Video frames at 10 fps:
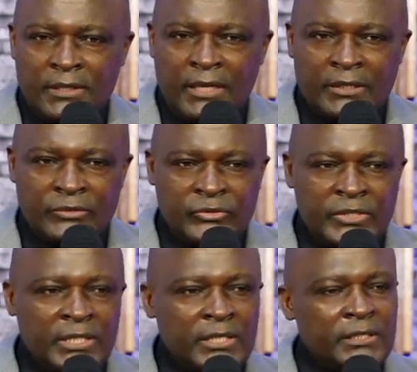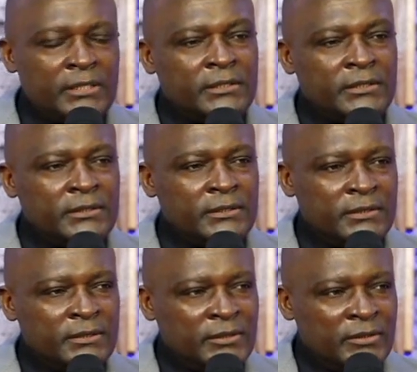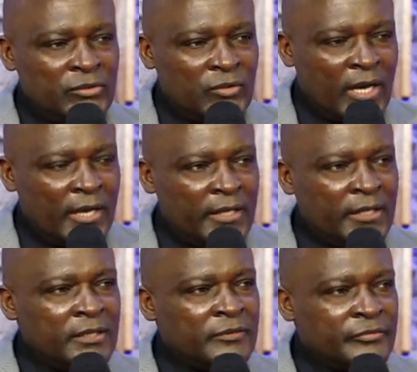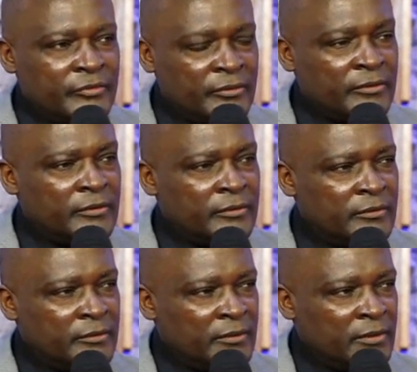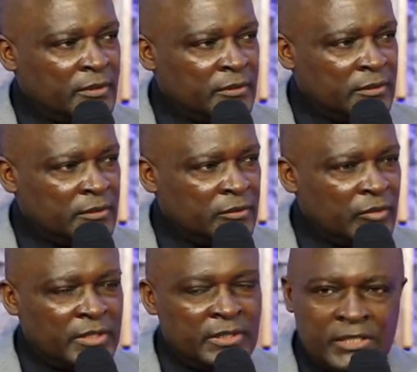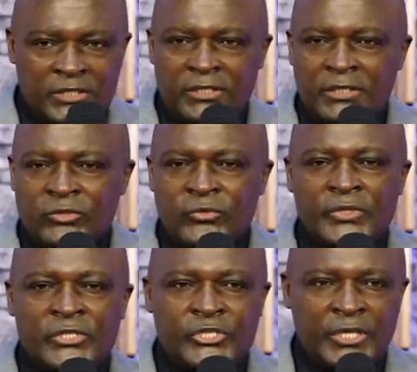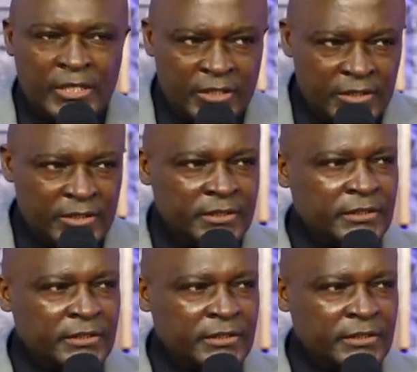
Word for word: And today, you are in for your destiny to be changed.